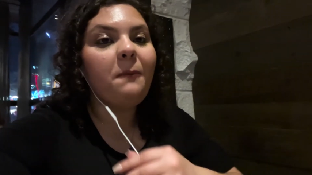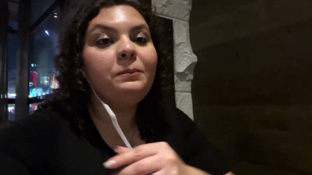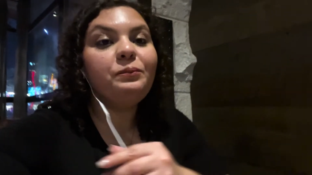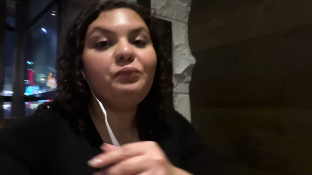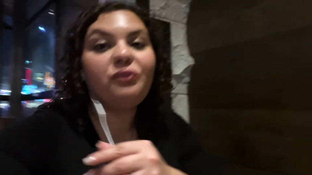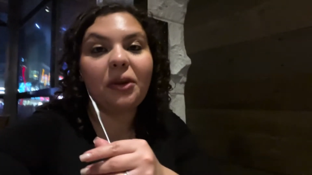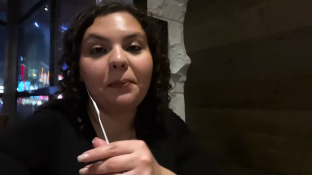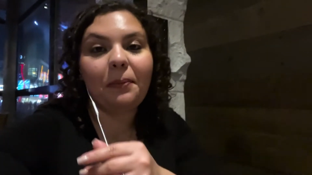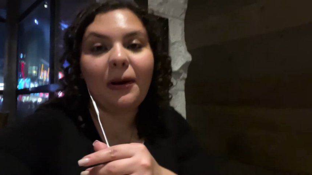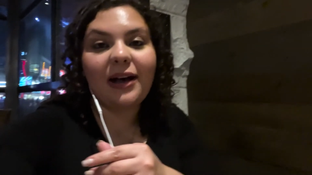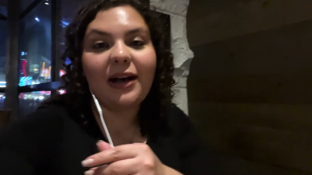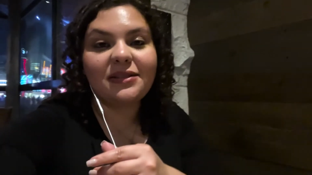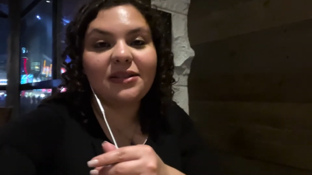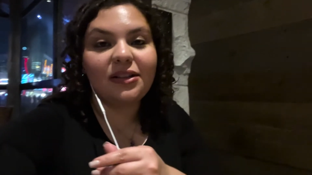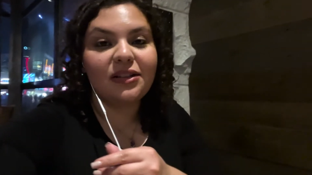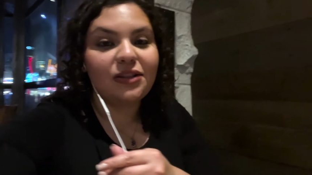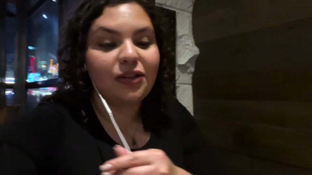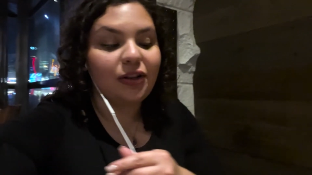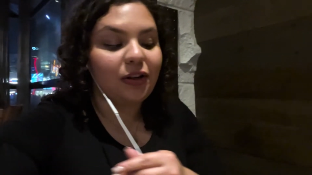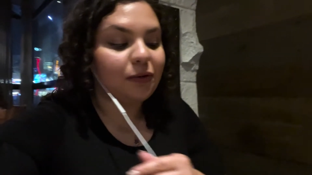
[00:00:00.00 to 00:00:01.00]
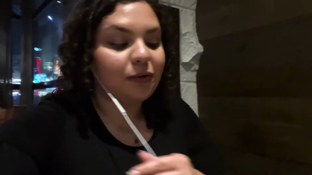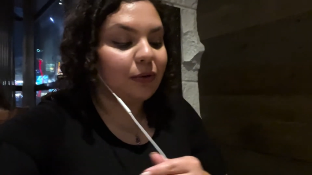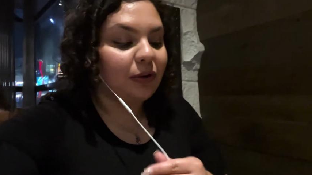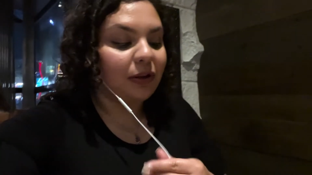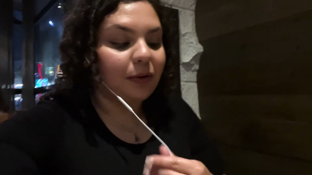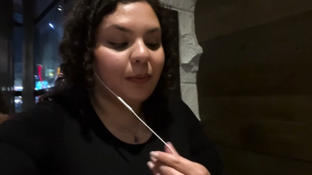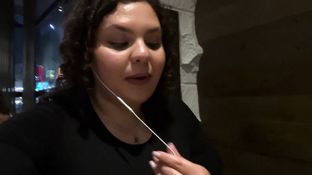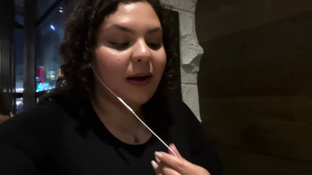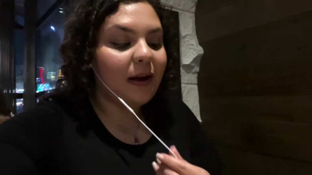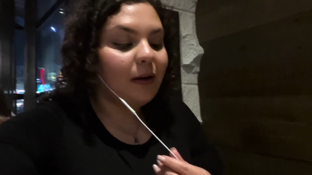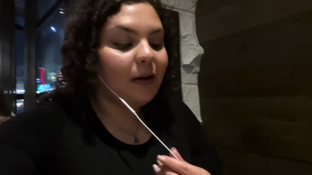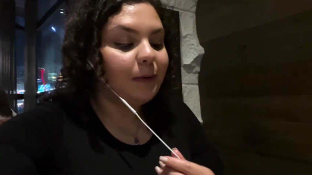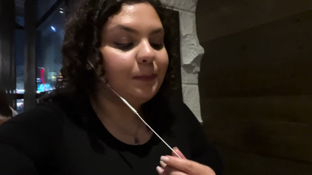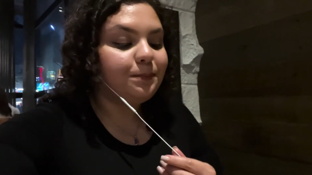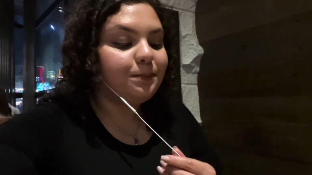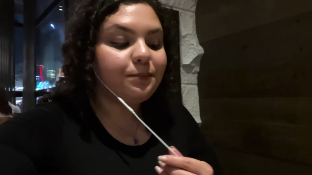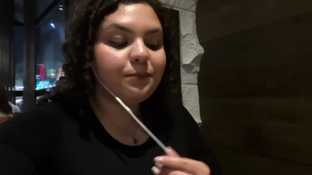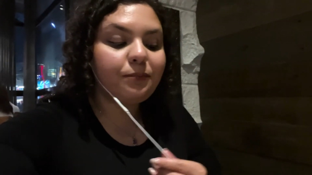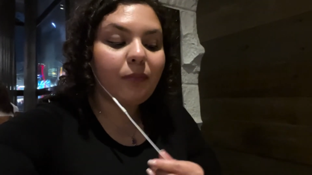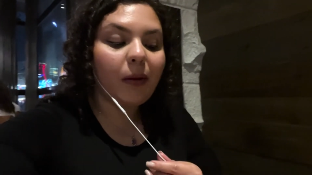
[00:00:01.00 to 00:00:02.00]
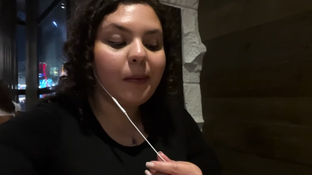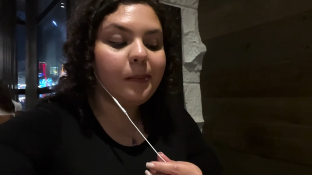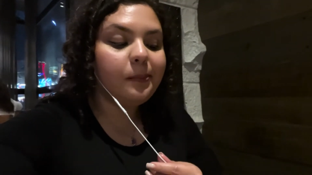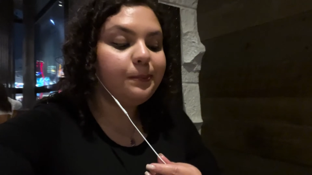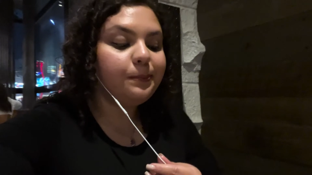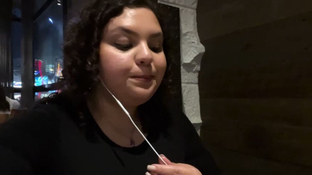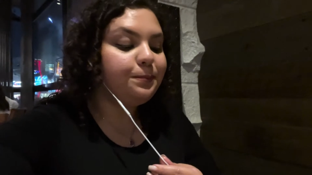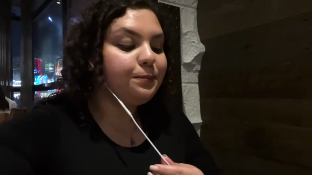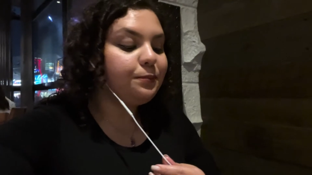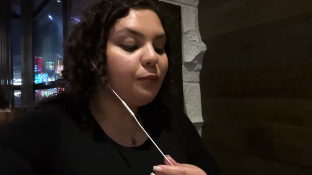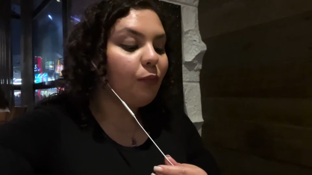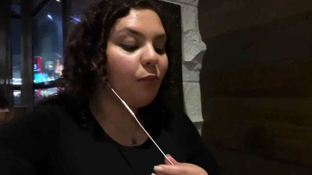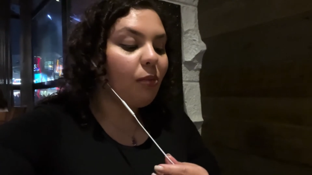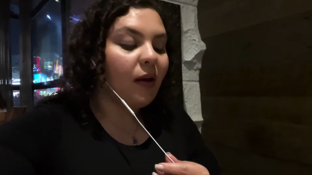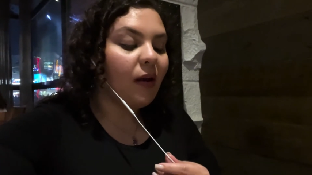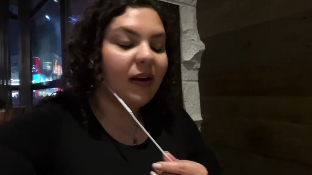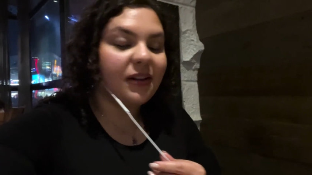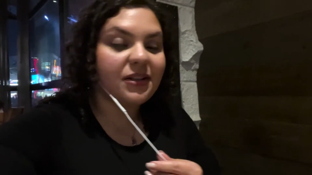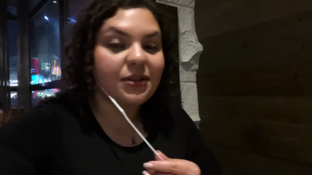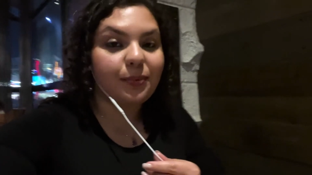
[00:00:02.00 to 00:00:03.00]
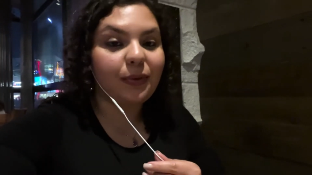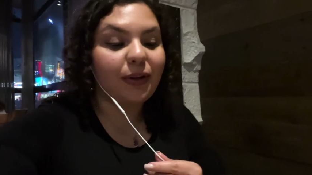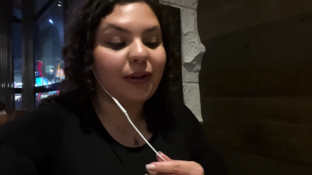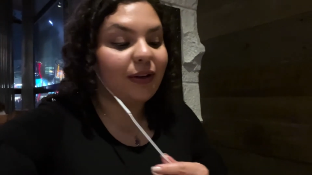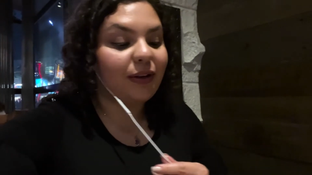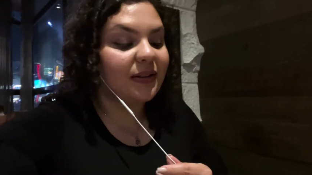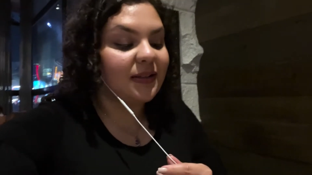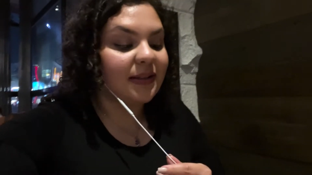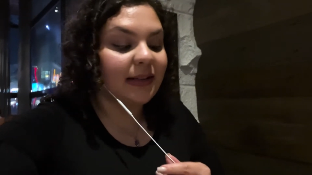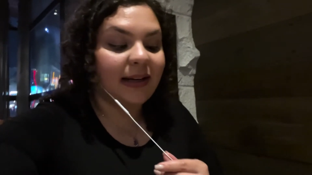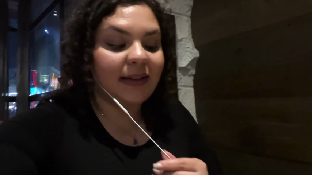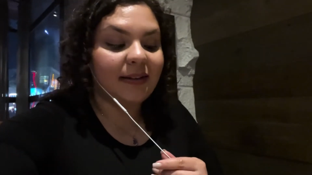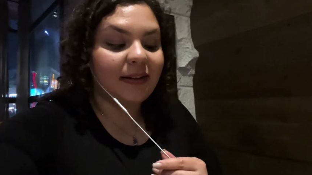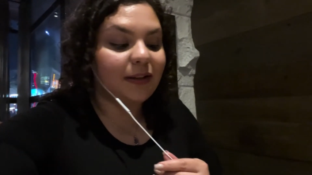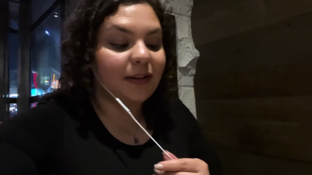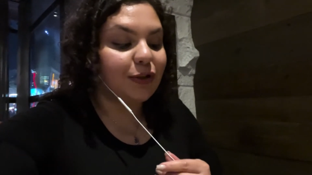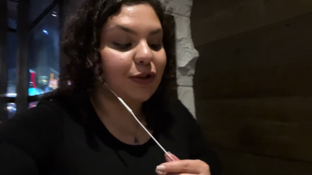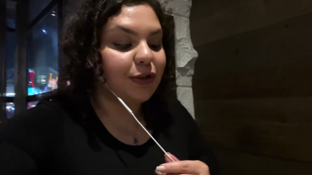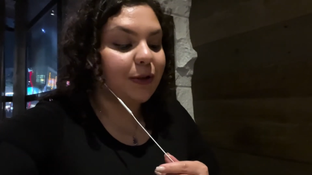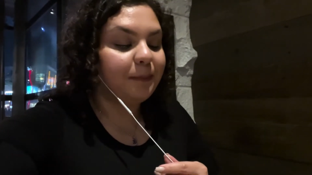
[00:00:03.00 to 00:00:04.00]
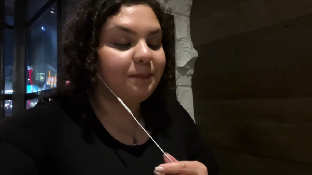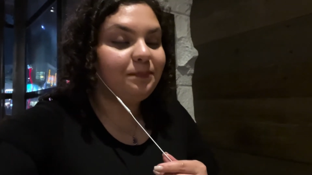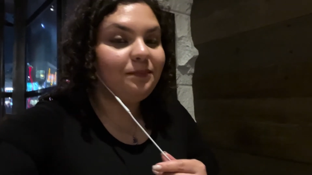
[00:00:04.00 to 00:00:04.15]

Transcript: the pasta is cooked really well. It's a really good side dish.